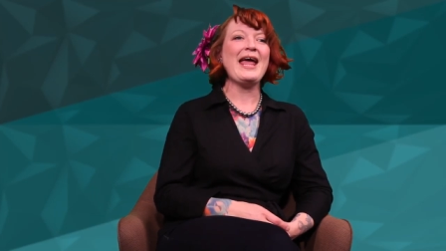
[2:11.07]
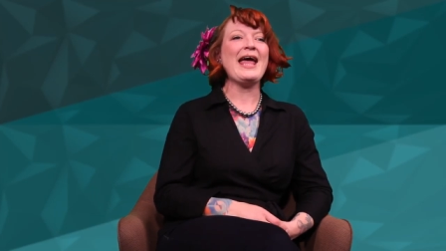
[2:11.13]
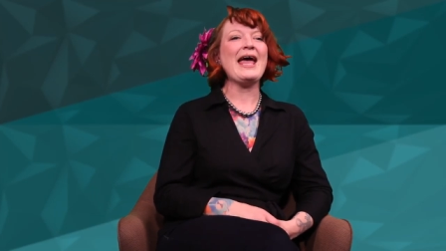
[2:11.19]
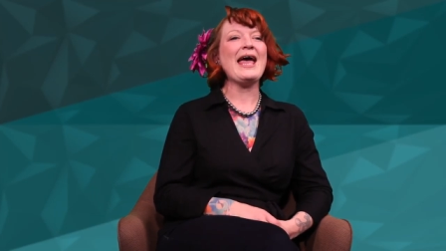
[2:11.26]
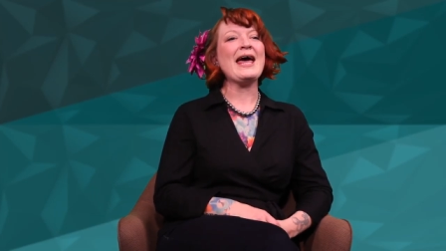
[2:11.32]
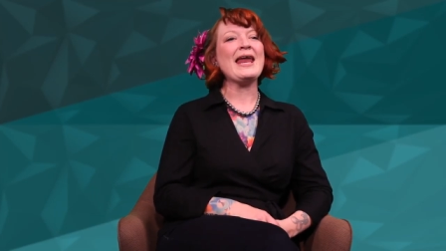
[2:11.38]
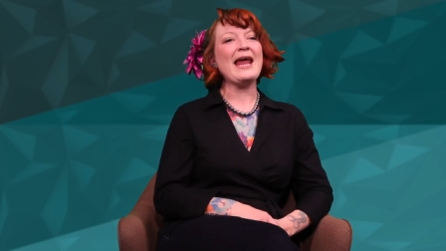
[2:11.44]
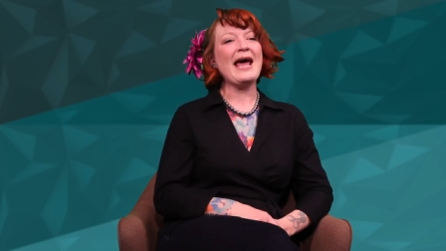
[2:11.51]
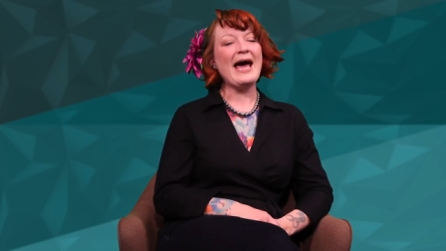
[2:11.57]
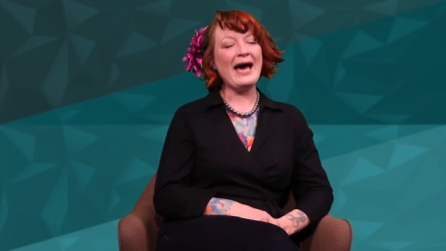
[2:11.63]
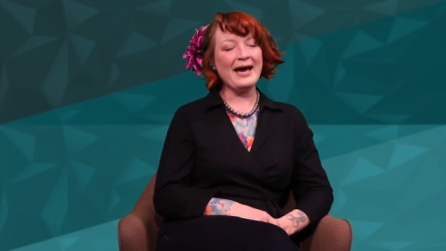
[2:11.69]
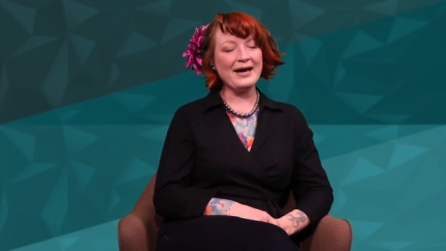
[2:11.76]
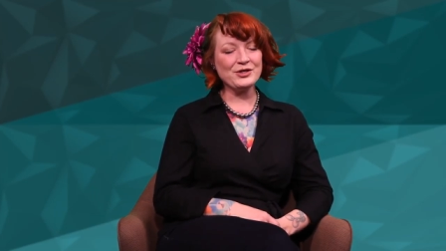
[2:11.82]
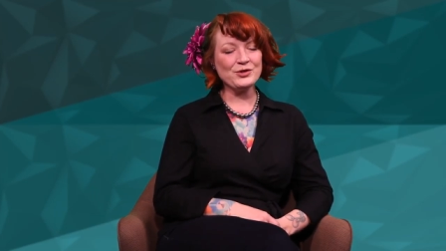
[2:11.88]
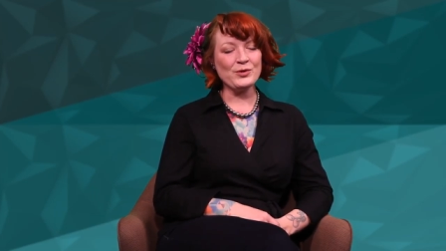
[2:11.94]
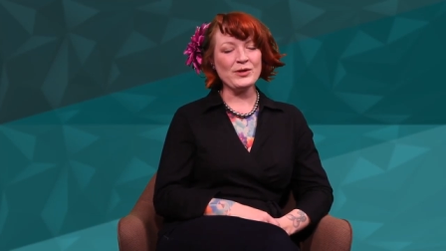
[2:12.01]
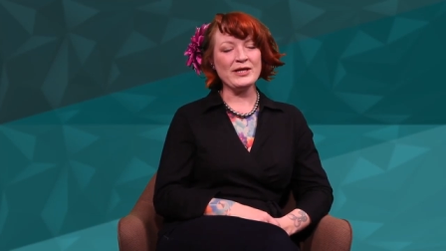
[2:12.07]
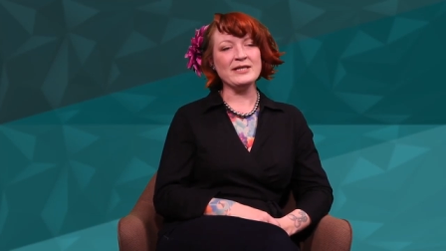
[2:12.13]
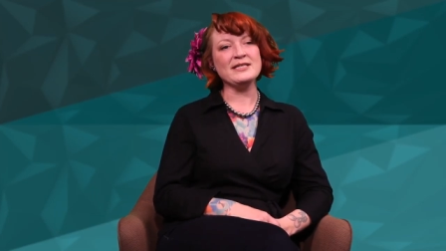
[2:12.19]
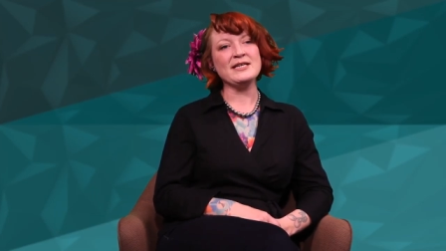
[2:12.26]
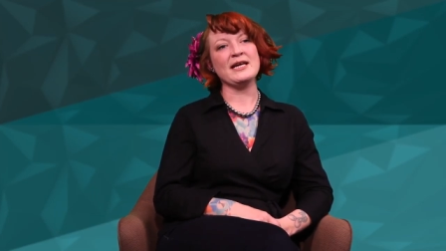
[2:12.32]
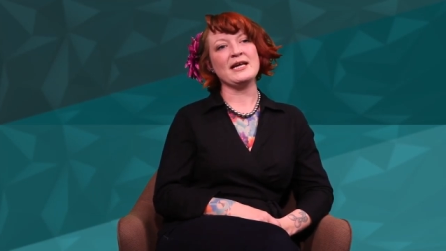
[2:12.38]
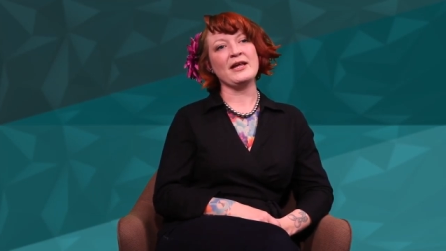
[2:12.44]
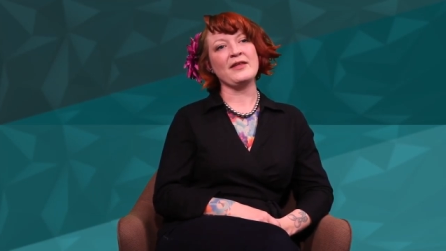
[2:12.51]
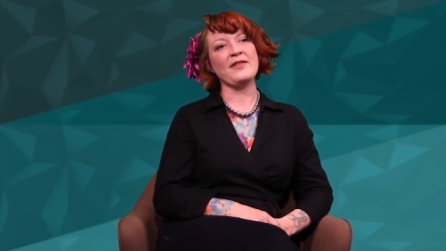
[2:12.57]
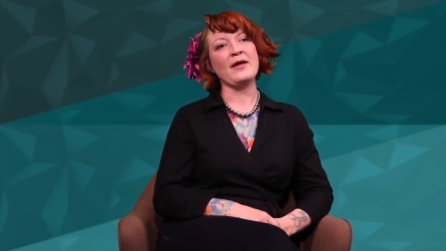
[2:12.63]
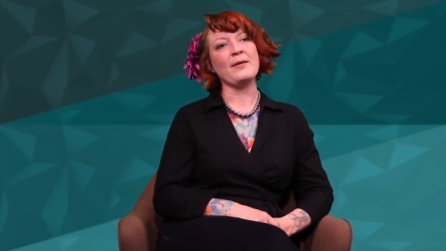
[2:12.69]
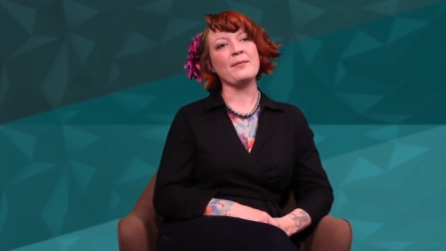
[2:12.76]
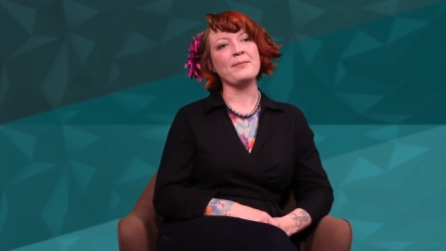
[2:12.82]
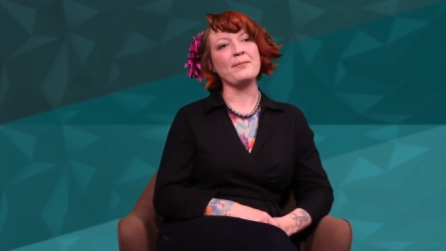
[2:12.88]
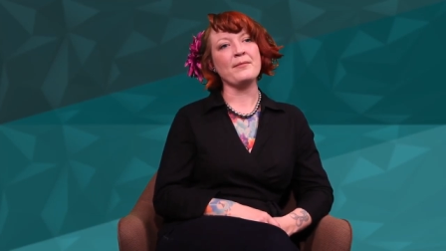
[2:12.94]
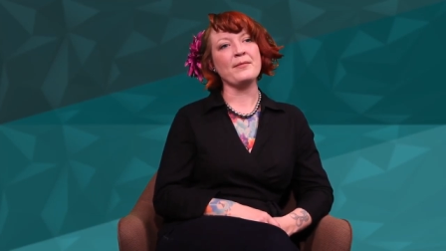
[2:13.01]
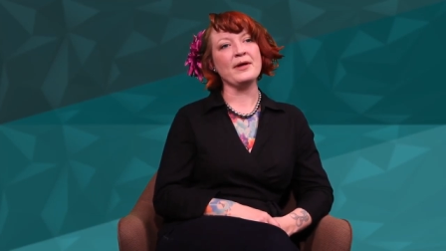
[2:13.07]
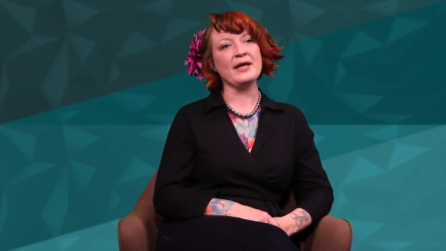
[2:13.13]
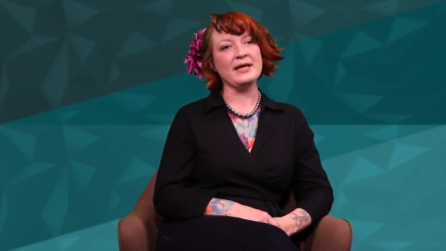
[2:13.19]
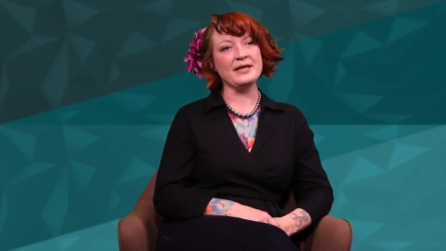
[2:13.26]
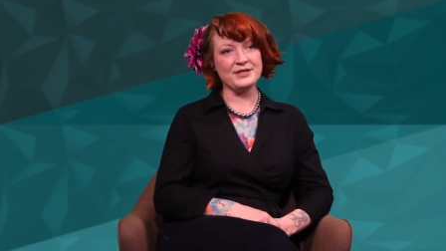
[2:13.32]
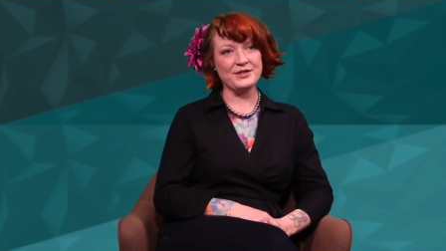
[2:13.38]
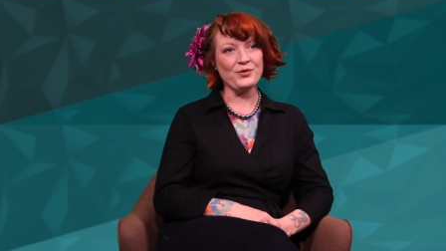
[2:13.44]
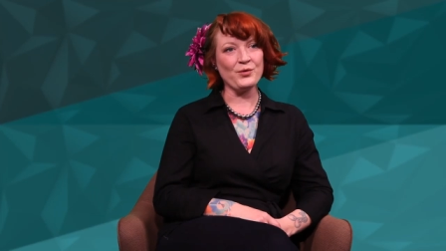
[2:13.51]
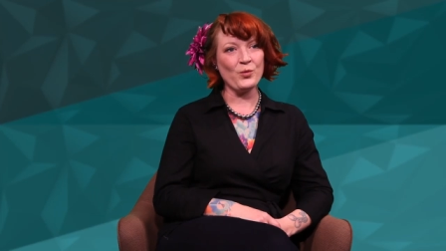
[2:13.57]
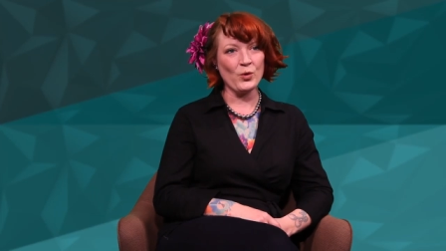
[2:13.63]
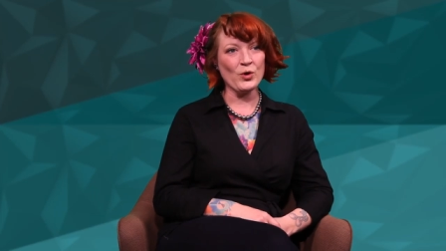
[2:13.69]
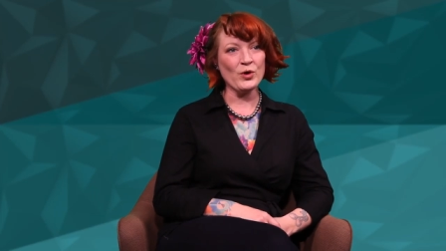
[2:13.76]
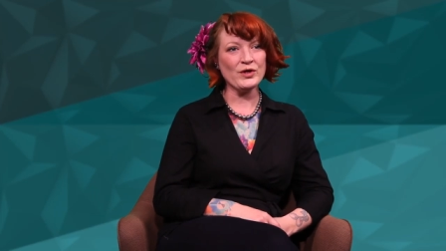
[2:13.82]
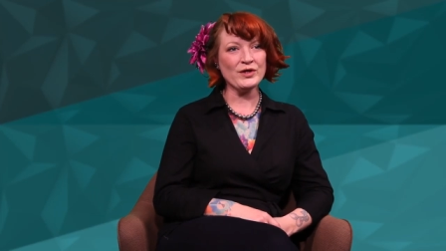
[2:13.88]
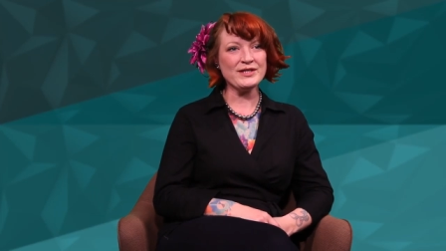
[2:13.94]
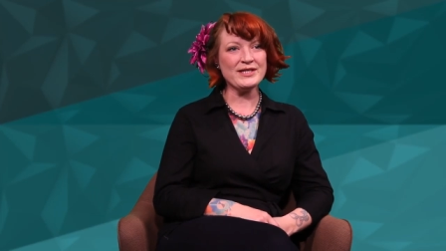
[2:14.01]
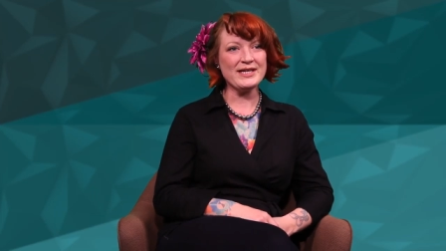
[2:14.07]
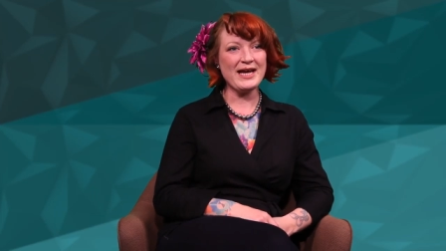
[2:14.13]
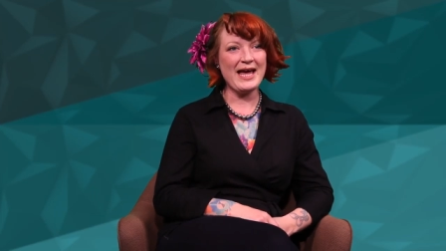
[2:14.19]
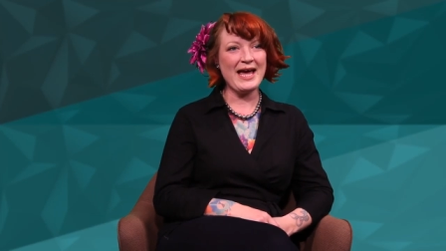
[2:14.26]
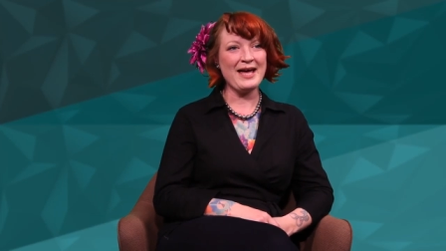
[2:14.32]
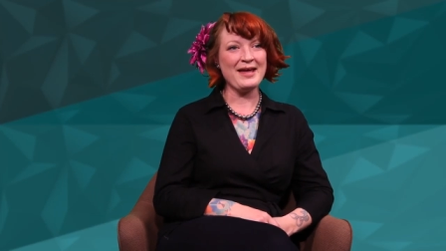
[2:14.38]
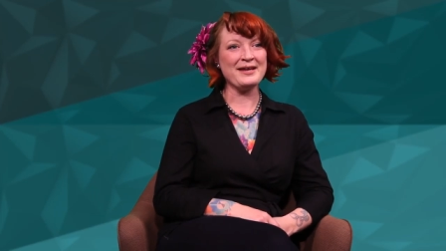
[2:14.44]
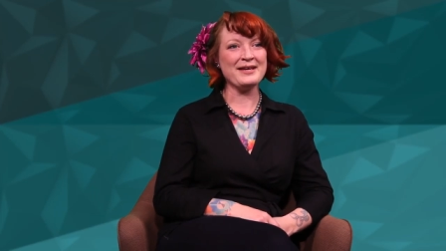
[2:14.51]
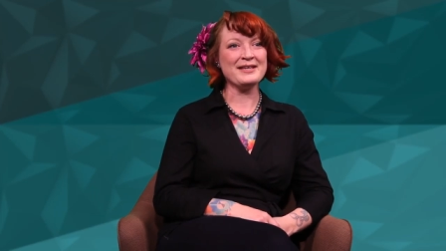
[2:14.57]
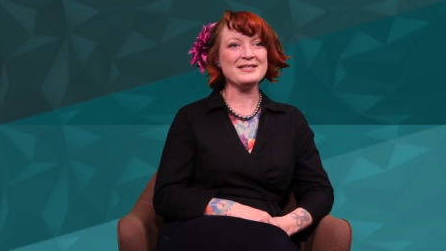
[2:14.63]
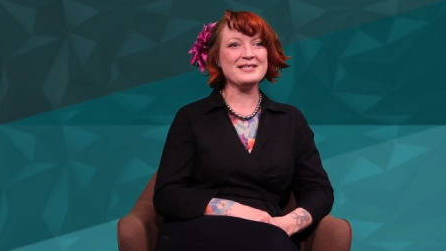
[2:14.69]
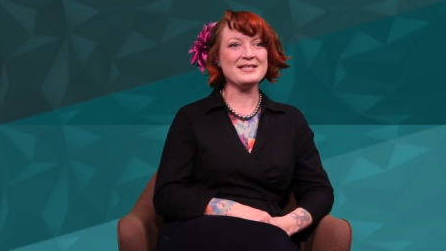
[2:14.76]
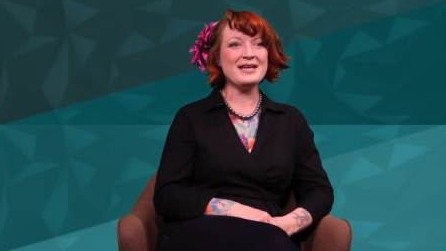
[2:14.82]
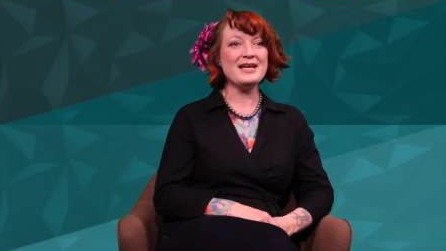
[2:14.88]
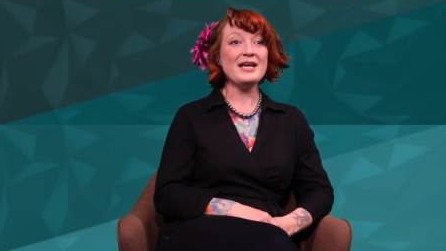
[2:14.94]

and actually taking them into the world and